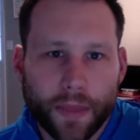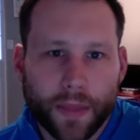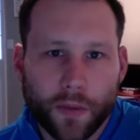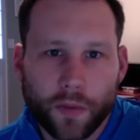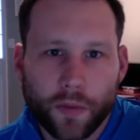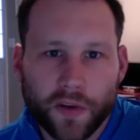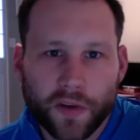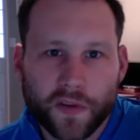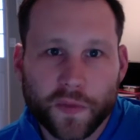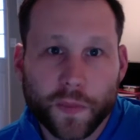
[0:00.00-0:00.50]

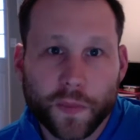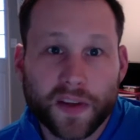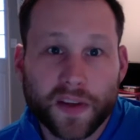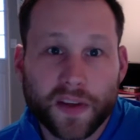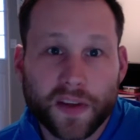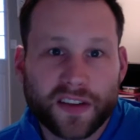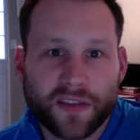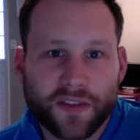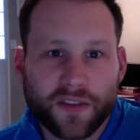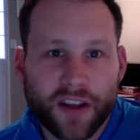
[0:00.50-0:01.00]
real
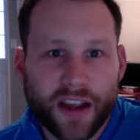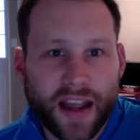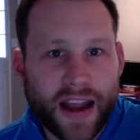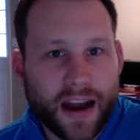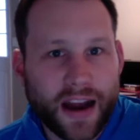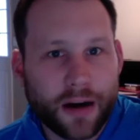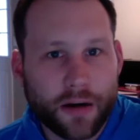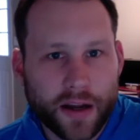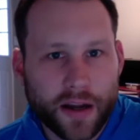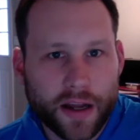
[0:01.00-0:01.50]
specific
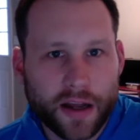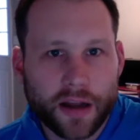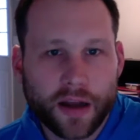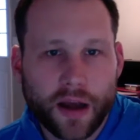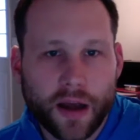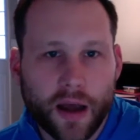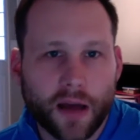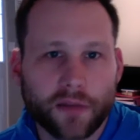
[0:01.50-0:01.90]
area